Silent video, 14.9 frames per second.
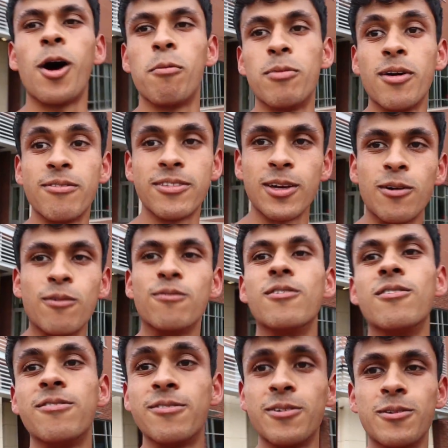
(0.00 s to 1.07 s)
above the
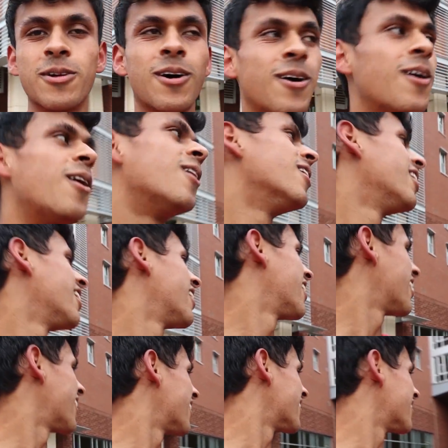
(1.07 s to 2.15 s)
Oval Food Hall
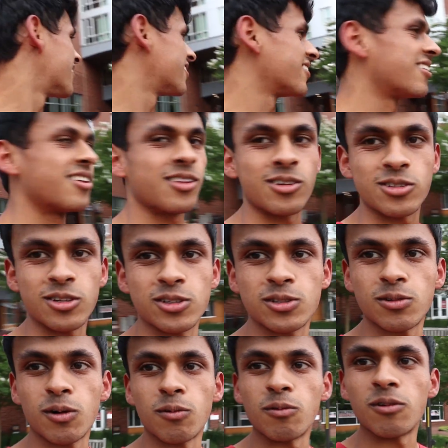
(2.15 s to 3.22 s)
and there's
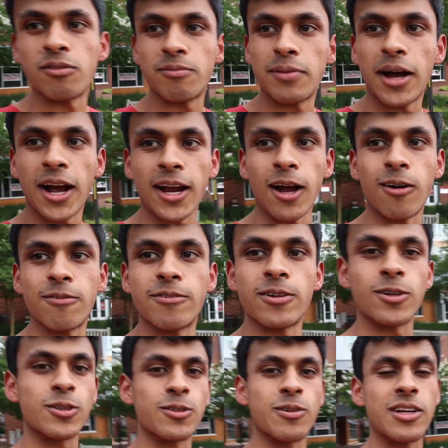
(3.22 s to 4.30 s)
also a Wolfpack
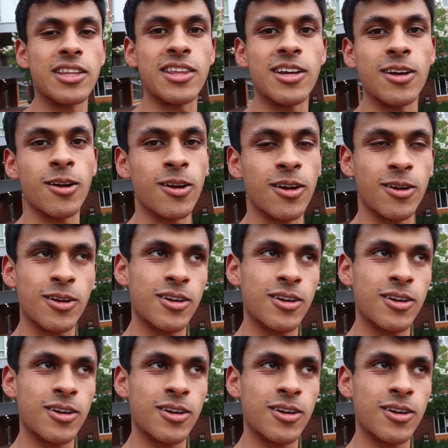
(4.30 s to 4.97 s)
Outfitters right there.